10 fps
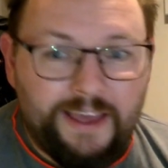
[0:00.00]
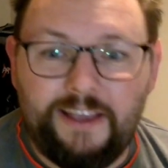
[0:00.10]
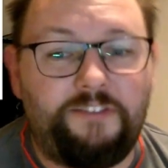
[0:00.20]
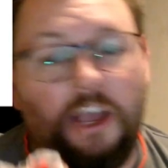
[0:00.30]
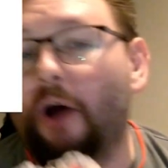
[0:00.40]

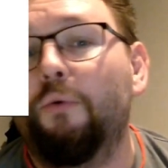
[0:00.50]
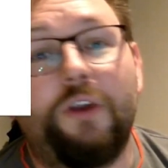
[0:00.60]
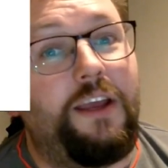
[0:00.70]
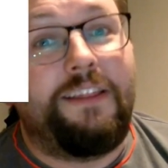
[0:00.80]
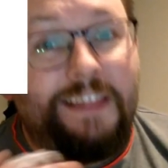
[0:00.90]
is
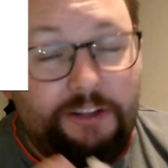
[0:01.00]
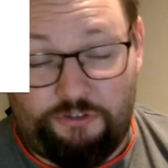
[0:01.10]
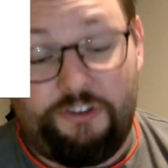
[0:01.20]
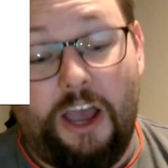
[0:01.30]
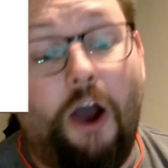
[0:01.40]
literally
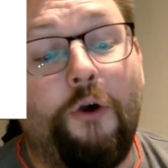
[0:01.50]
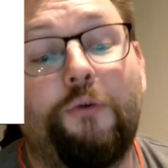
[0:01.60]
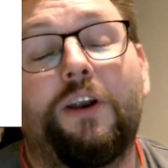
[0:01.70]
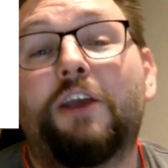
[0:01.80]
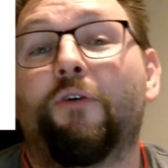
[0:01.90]
the
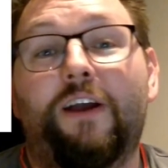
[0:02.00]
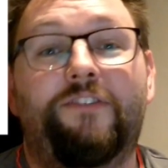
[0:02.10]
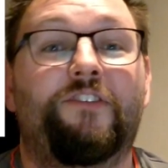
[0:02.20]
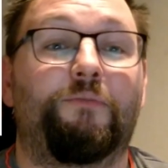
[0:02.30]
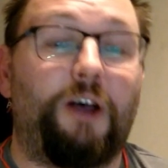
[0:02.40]
only
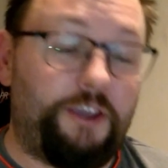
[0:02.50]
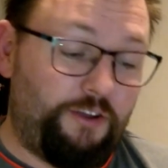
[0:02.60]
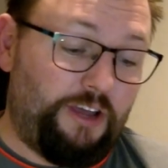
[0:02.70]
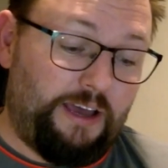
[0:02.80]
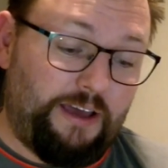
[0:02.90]
criticism I
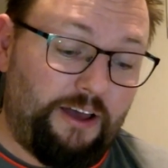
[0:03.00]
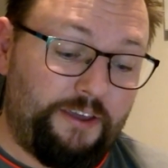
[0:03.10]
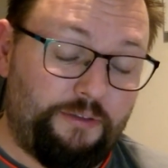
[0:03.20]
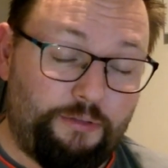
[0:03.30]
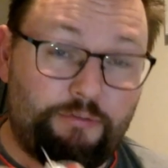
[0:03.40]

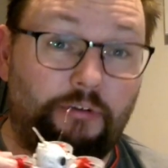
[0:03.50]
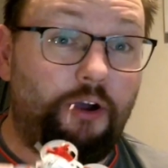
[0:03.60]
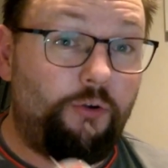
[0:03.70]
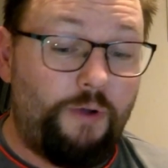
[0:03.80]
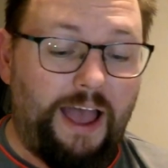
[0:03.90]
can
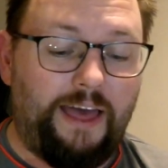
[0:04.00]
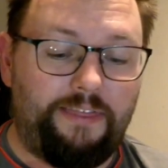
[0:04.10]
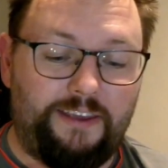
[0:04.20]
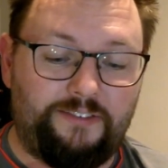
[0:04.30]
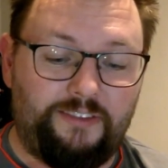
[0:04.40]
throw at
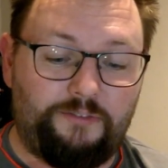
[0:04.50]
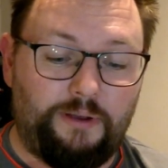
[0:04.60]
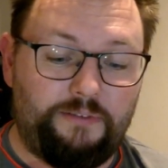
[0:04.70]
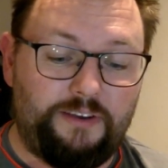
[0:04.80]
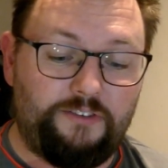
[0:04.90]
this
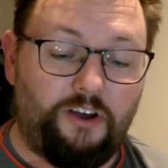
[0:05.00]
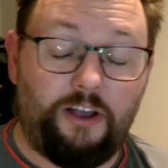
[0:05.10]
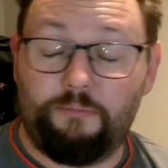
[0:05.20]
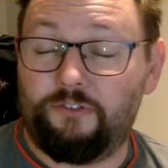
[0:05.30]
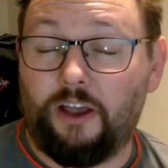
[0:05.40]
moment in
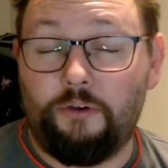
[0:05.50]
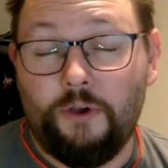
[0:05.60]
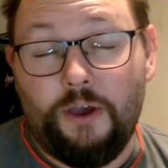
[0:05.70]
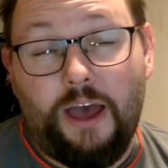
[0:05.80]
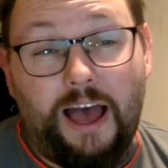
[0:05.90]
time. So
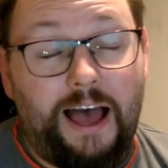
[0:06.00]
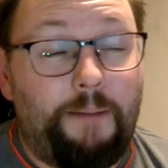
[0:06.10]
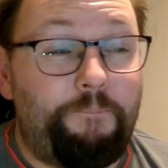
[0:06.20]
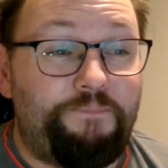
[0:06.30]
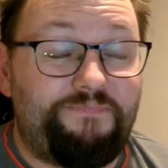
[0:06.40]

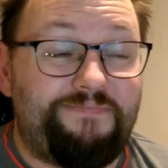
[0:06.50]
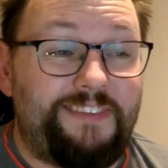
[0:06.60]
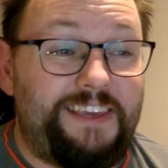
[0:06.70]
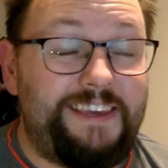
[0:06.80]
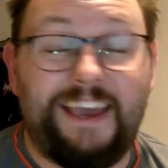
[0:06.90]

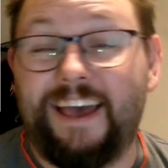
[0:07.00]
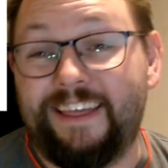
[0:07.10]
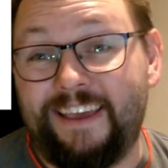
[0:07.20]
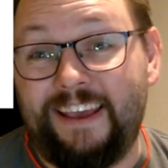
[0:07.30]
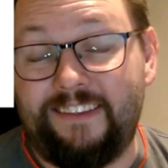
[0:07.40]
yeah,
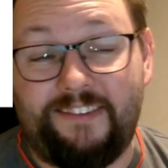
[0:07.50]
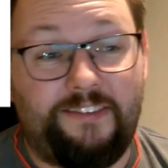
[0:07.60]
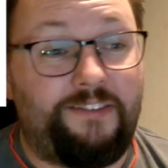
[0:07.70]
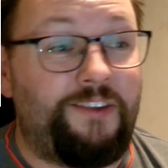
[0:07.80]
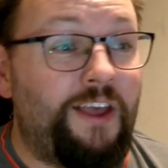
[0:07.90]

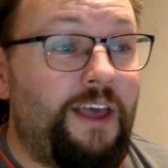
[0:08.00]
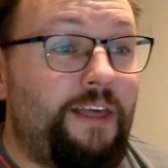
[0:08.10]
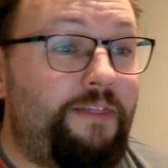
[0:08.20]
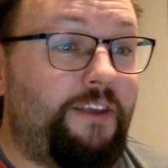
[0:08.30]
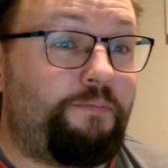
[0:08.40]

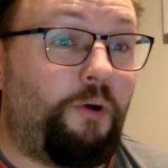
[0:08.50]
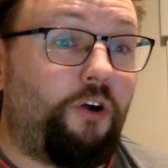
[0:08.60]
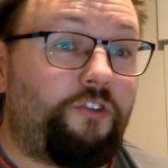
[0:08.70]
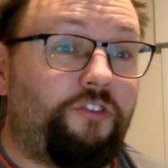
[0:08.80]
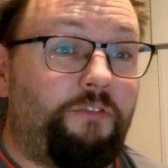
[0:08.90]
this
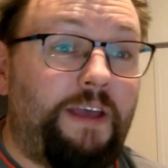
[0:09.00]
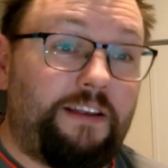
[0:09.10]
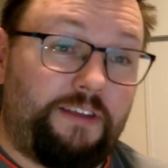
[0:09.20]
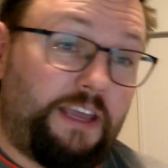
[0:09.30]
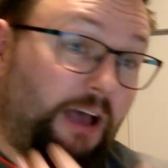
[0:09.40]
box
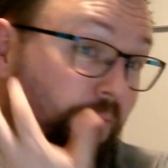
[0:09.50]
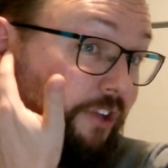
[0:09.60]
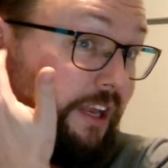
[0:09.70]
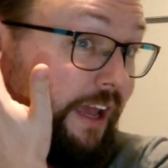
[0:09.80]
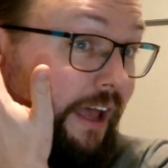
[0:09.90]
effectively
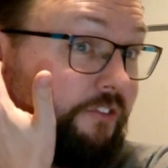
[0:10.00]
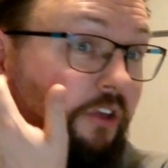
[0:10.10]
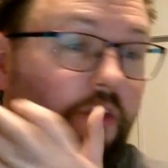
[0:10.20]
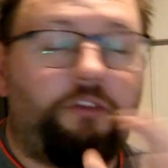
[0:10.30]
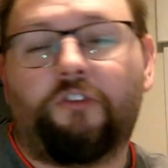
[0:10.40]
comes in at,
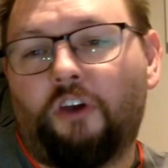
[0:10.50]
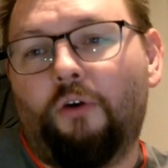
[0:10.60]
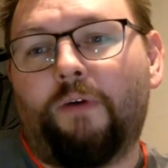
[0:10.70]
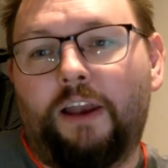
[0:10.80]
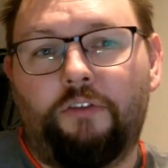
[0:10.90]
so the
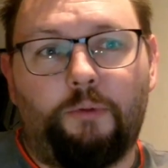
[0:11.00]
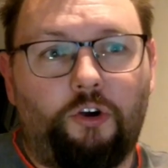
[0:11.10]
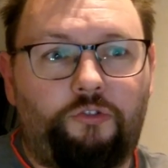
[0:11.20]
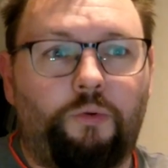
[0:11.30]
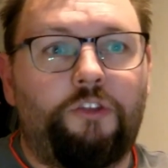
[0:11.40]
total value of the
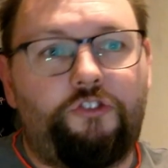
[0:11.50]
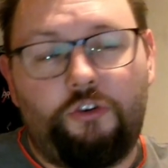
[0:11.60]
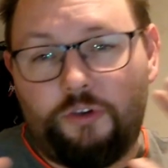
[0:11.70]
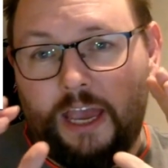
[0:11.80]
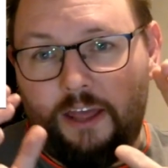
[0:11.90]
box once
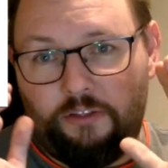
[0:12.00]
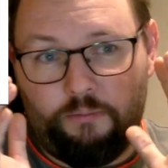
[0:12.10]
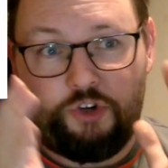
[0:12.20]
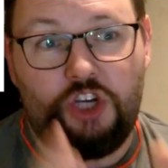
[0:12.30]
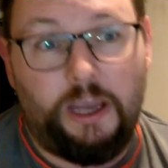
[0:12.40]
you get
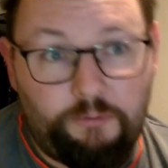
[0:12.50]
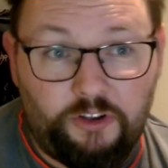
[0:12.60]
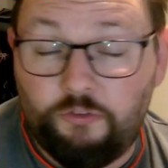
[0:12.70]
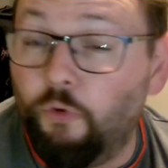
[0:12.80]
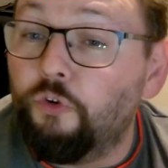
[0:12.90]
them shipped
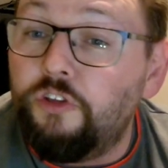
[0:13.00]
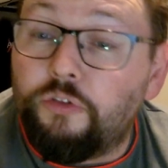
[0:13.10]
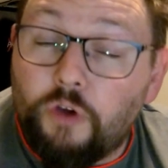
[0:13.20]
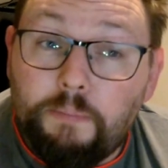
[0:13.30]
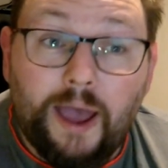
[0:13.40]
is
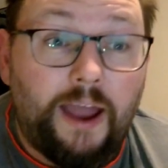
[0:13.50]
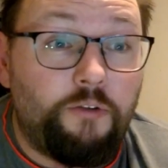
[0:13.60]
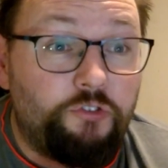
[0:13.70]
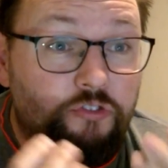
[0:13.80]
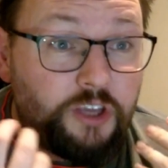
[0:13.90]

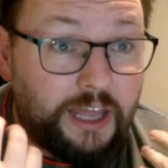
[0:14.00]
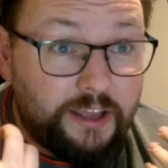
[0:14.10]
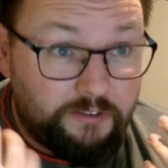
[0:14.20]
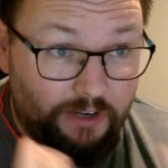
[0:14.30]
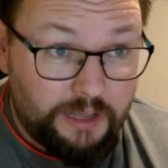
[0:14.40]
£43 to get
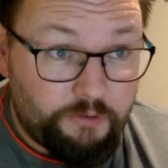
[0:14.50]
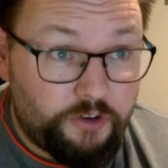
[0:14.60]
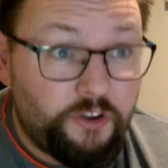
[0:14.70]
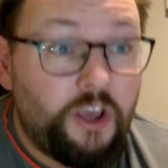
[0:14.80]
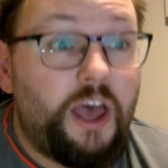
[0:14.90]
it delivered.